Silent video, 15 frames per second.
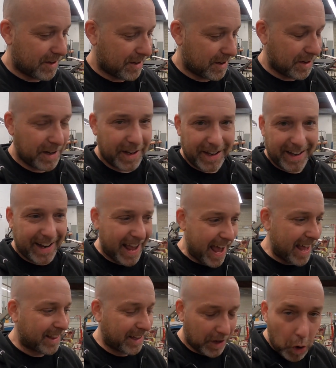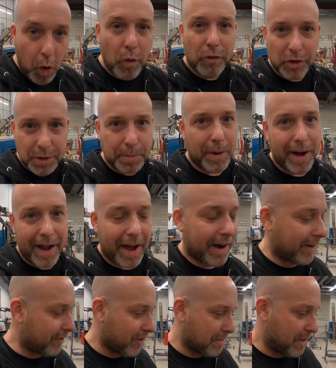it had like overspray on
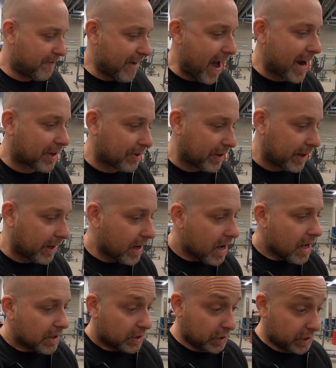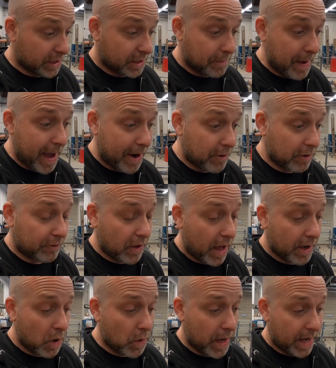it from the factory. So it's just a matter of
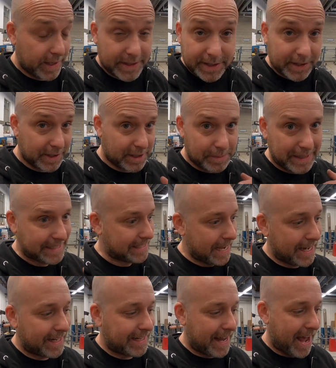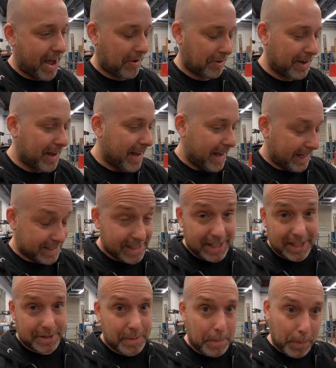like, okay, it still needs to be sanded down, it still
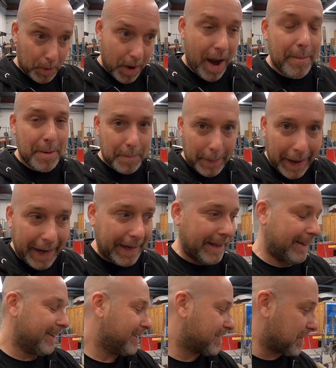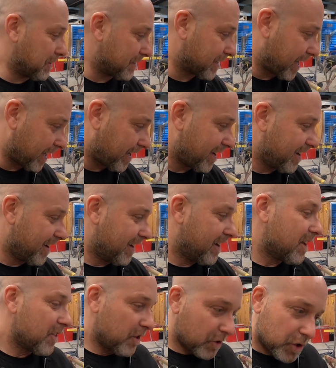needs to be primed and painted. So it's like
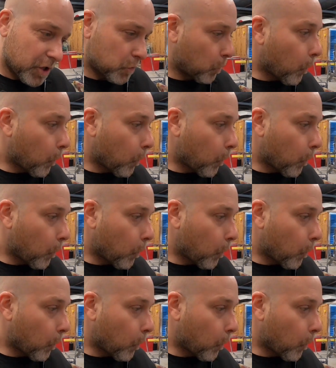there's just